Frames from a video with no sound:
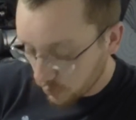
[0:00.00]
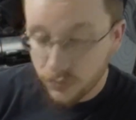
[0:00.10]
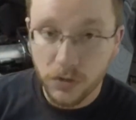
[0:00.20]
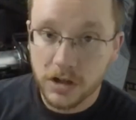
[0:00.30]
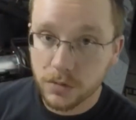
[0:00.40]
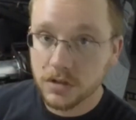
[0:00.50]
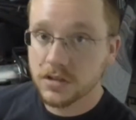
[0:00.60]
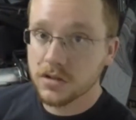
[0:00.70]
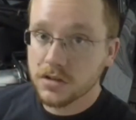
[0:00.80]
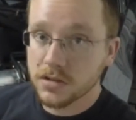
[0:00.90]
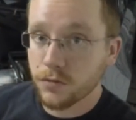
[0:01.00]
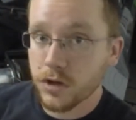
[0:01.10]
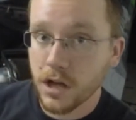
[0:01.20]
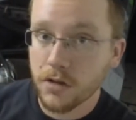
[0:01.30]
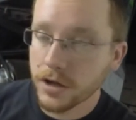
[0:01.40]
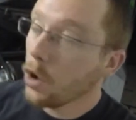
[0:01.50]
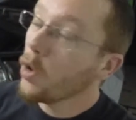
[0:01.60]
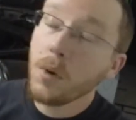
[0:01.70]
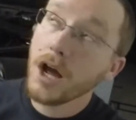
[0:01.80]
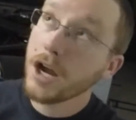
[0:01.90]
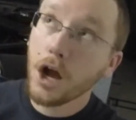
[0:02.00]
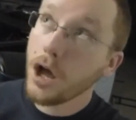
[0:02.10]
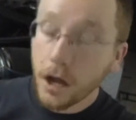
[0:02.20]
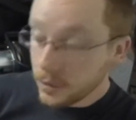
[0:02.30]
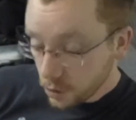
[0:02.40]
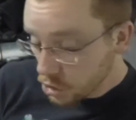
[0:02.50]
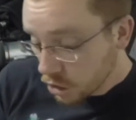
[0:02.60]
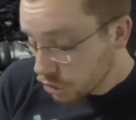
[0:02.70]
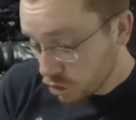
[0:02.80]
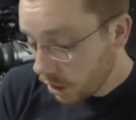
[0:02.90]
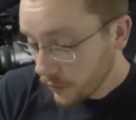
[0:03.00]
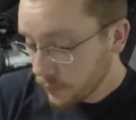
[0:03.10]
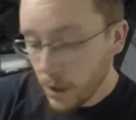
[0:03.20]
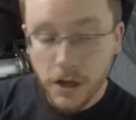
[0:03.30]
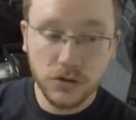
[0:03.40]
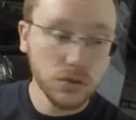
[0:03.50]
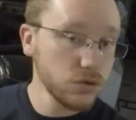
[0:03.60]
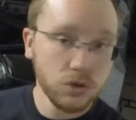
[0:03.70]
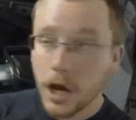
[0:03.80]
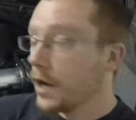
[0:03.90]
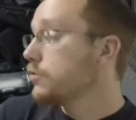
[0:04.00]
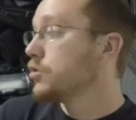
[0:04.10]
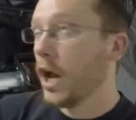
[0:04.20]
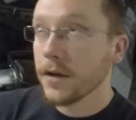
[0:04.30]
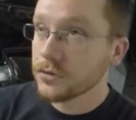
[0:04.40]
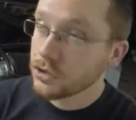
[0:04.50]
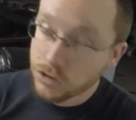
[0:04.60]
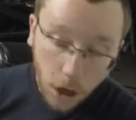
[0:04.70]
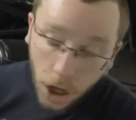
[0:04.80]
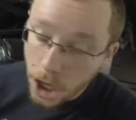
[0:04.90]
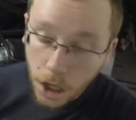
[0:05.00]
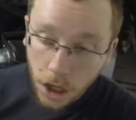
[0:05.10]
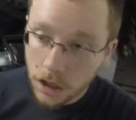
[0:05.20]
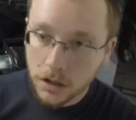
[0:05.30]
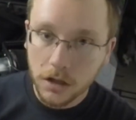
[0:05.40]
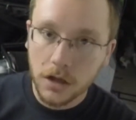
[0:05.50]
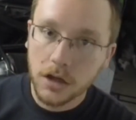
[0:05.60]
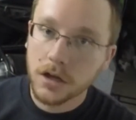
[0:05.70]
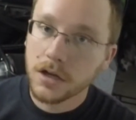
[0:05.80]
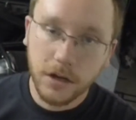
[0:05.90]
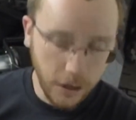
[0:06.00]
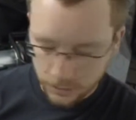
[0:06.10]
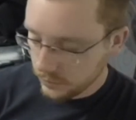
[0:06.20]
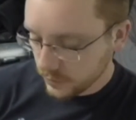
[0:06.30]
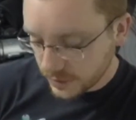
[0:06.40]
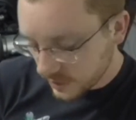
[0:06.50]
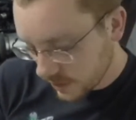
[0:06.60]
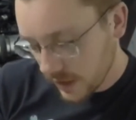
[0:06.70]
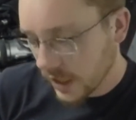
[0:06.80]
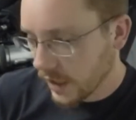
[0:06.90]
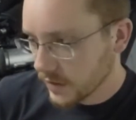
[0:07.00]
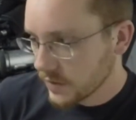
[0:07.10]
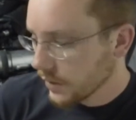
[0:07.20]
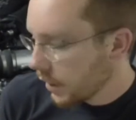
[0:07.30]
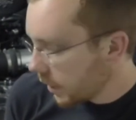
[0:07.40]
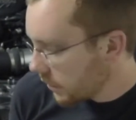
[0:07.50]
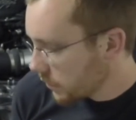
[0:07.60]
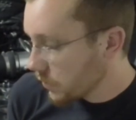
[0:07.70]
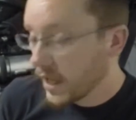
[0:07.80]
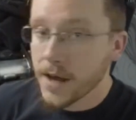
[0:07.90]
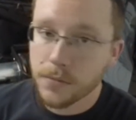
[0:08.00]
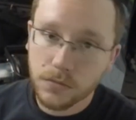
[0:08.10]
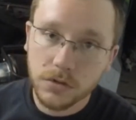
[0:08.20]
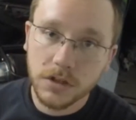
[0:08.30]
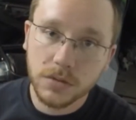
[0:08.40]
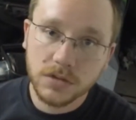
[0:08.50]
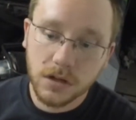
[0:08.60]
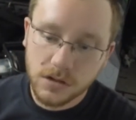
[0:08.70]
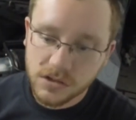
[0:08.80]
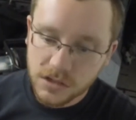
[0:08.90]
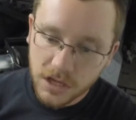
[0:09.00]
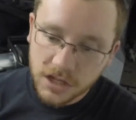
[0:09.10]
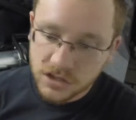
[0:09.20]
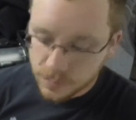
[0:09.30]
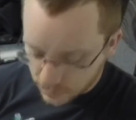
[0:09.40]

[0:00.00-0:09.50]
before anyone starts to freak out like, oh my god, Shaft Masters Driveshafts suck, no, that's not the case. I think what happened really was, honestly, I just